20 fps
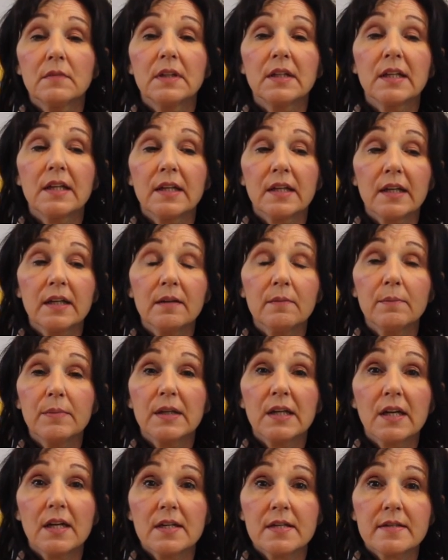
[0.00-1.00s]
knitting,
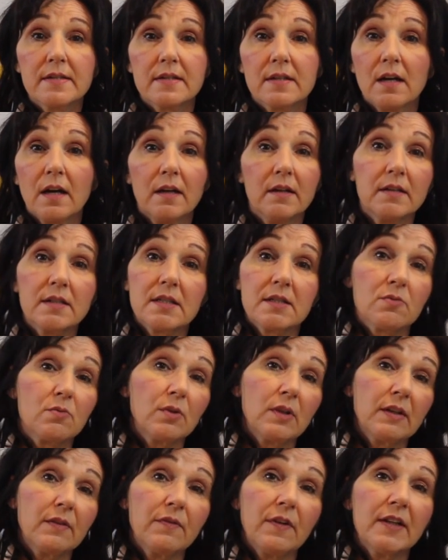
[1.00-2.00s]
because it's
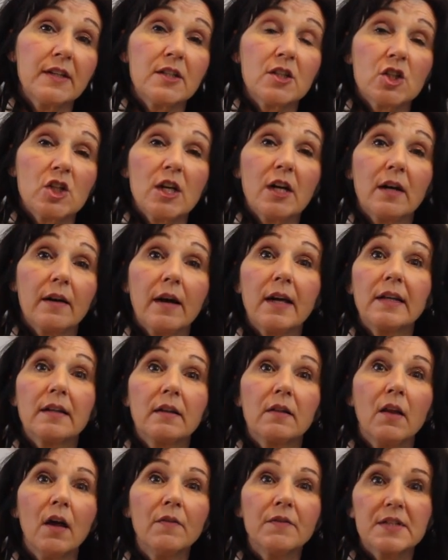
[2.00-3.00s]
really fun to share, and
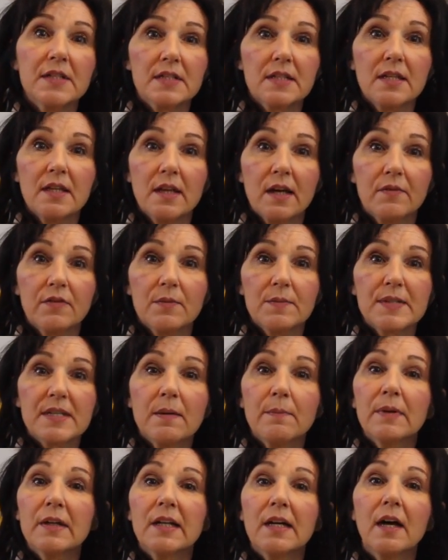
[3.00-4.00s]
I'd love to see that from
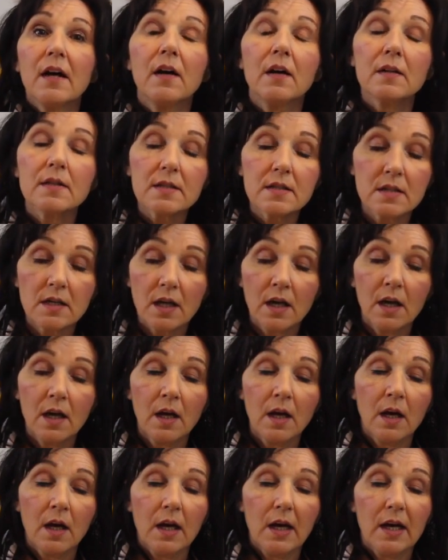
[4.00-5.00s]
somebody else.
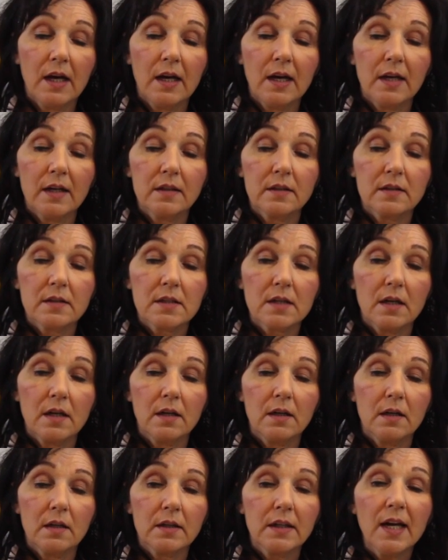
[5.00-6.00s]
And
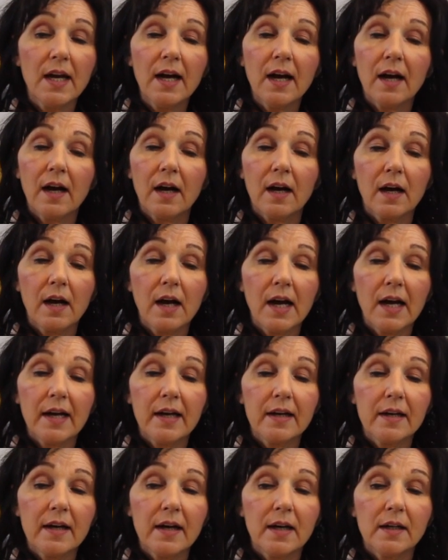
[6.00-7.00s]

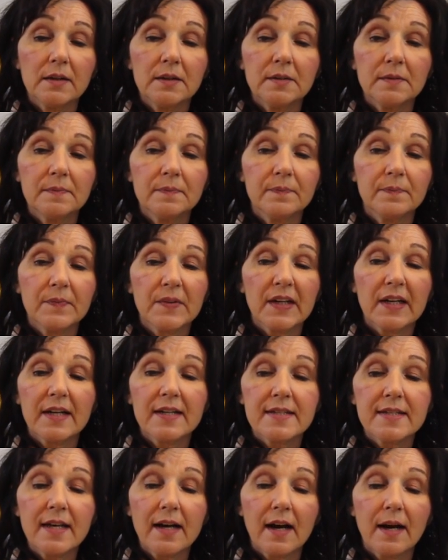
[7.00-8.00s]
yeah, like
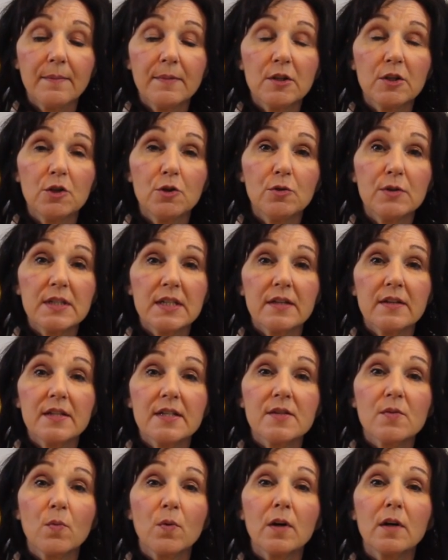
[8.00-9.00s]
I said, I'm new to
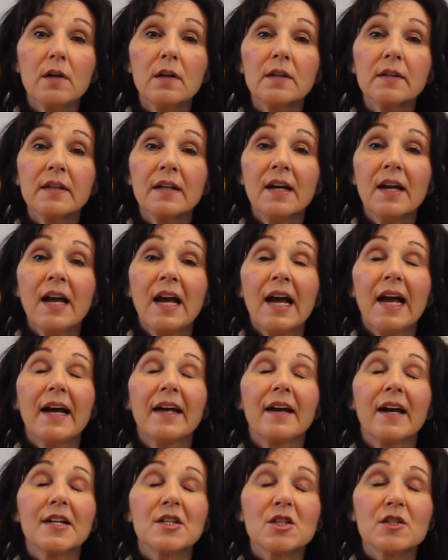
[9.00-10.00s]
this world,
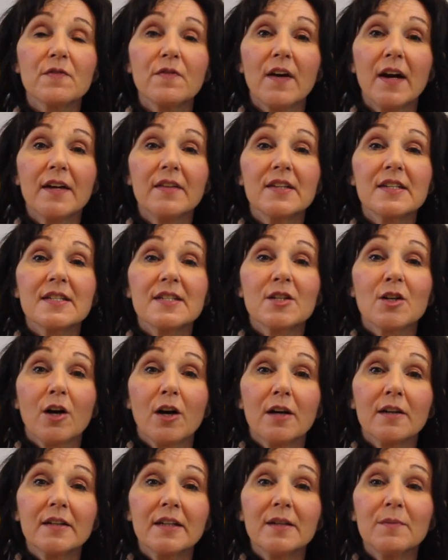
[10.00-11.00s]
and I just find this
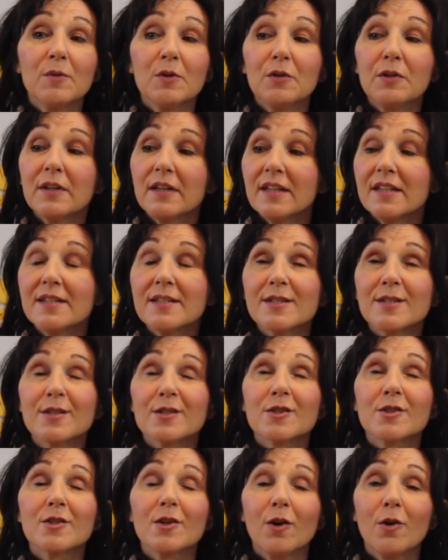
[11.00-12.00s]
yarn community
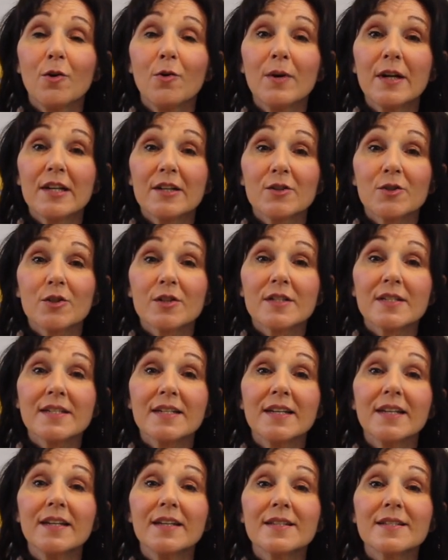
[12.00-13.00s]
so
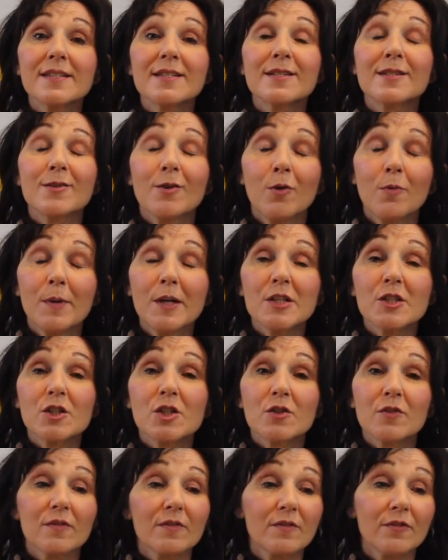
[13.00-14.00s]
interesting and so
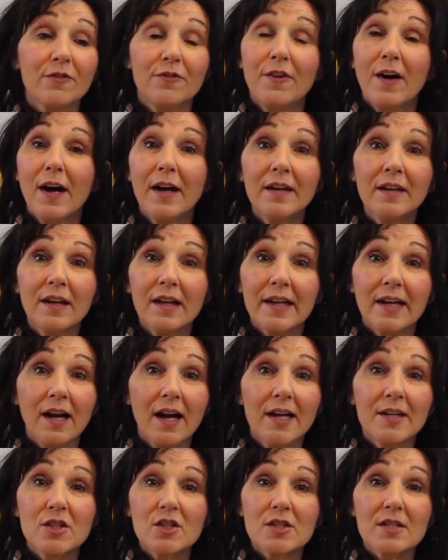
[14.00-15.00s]
much fun. Like,
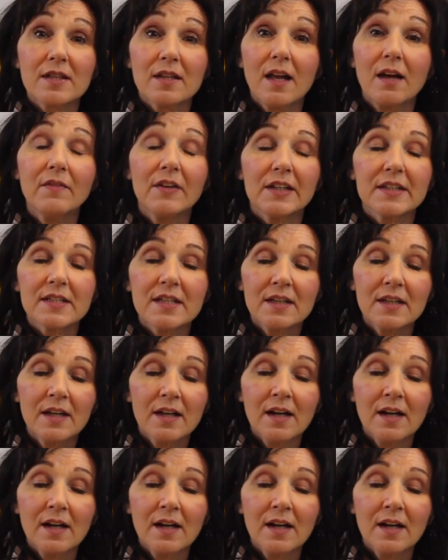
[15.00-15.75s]
I just love it.